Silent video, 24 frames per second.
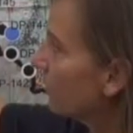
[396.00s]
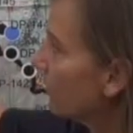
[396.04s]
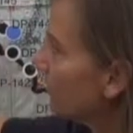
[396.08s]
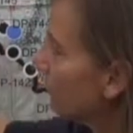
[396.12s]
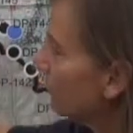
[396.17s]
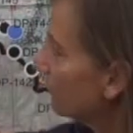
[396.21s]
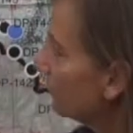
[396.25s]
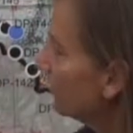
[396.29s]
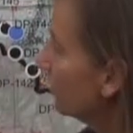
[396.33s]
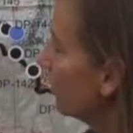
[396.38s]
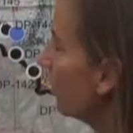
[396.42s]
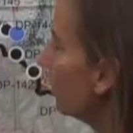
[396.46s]

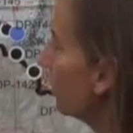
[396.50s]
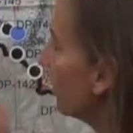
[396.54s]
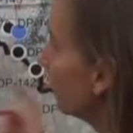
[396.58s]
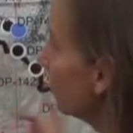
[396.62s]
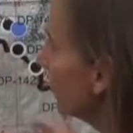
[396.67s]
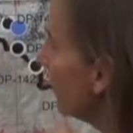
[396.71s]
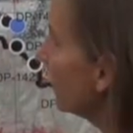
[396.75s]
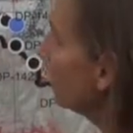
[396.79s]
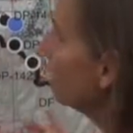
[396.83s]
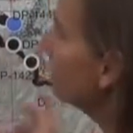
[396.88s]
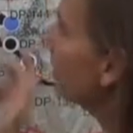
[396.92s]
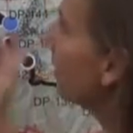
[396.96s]
or
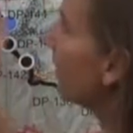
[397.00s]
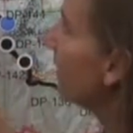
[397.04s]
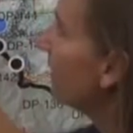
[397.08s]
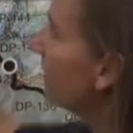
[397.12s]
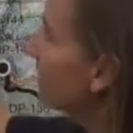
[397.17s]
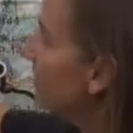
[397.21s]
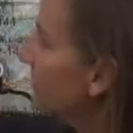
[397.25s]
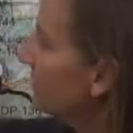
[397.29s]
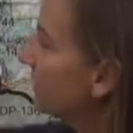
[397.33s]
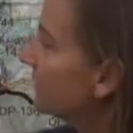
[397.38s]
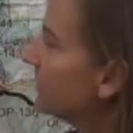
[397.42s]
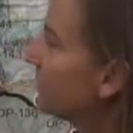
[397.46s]
Red
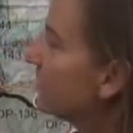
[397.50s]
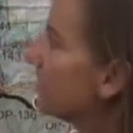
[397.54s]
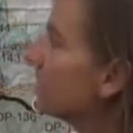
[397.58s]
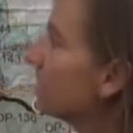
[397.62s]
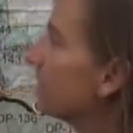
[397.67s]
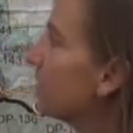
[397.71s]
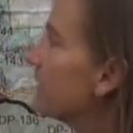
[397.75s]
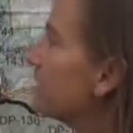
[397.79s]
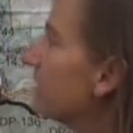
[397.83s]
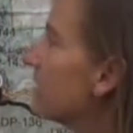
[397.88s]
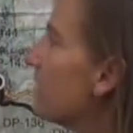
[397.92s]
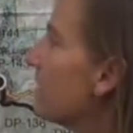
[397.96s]
Bluff to get the
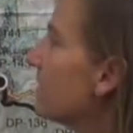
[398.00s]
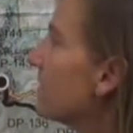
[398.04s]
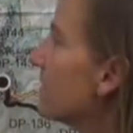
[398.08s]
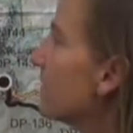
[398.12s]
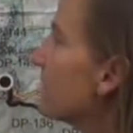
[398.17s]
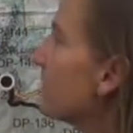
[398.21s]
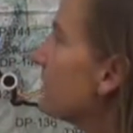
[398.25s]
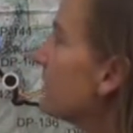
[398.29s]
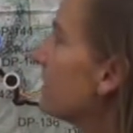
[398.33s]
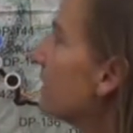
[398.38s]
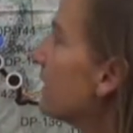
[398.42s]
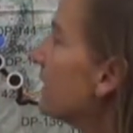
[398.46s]

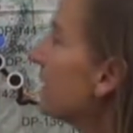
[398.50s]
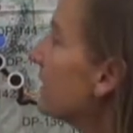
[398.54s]
retardant.